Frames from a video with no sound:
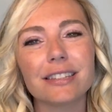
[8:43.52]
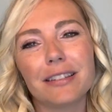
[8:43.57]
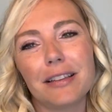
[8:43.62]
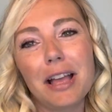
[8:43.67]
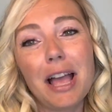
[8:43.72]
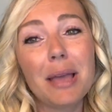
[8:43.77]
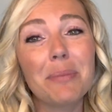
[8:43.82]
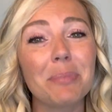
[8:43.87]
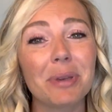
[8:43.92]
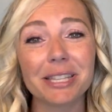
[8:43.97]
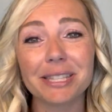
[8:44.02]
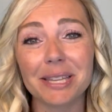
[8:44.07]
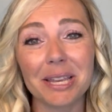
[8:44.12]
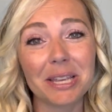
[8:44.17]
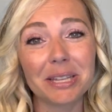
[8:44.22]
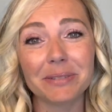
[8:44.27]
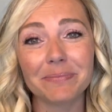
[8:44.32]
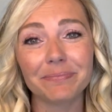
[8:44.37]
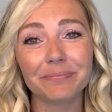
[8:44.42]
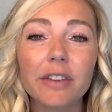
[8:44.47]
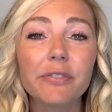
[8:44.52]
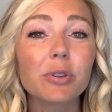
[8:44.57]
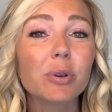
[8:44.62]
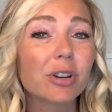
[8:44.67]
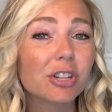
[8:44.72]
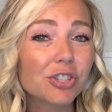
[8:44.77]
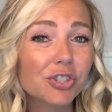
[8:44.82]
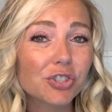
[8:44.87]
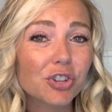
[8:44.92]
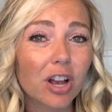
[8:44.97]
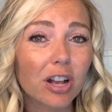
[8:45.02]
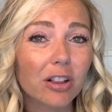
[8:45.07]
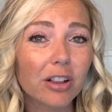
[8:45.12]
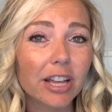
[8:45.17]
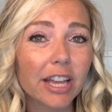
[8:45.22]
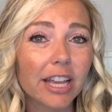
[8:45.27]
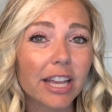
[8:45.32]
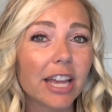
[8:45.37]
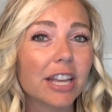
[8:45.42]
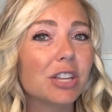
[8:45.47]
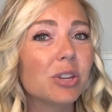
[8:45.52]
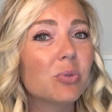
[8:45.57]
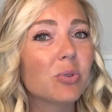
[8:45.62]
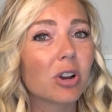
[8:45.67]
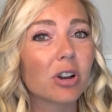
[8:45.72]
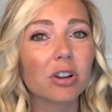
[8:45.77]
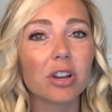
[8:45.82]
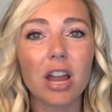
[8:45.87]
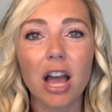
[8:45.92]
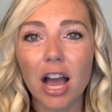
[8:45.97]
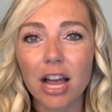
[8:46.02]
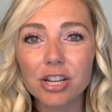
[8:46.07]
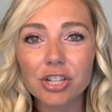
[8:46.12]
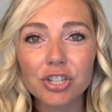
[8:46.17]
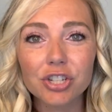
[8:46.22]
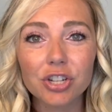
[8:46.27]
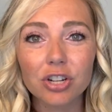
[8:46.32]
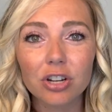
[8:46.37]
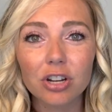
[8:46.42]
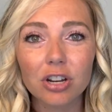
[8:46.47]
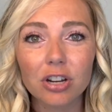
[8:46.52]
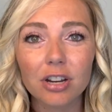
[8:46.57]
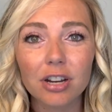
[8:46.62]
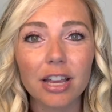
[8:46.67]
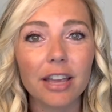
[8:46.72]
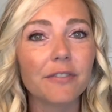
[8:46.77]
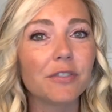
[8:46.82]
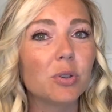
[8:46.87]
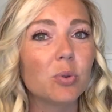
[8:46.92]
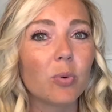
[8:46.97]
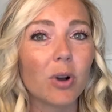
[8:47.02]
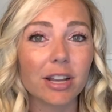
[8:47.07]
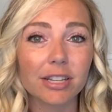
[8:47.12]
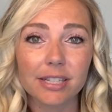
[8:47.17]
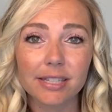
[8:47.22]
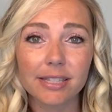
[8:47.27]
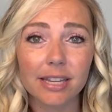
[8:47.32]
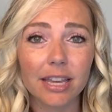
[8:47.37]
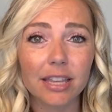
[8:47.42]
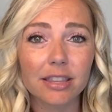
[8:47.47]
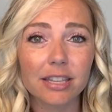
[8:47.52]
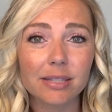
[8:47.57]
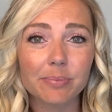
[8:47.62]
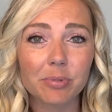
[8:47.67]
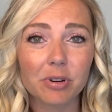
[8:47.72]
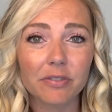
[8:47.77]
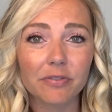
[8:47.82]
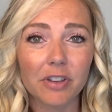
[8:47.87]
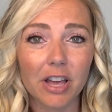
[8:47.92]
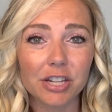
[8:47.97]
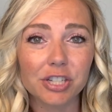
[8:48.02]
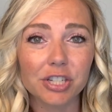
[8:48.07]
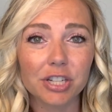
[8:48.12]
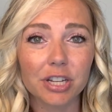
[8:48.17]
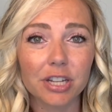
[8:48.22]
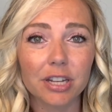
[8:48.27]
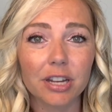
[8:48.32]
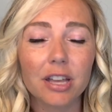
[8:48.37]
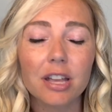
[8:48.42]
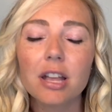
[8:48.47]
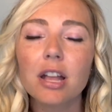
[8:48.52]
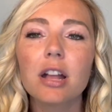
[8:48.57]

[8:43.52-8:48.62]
I miss it. If you are struggling and you are not sure if you want to stay in this profession,